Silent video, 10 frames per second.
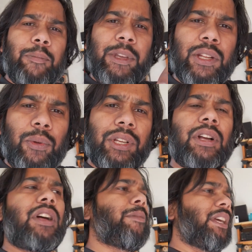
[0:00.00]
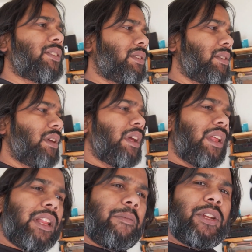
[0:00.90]
Let me know in the comments.
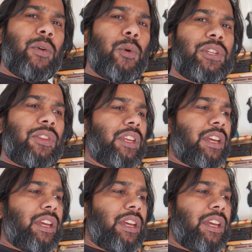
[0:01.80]
Let me know what you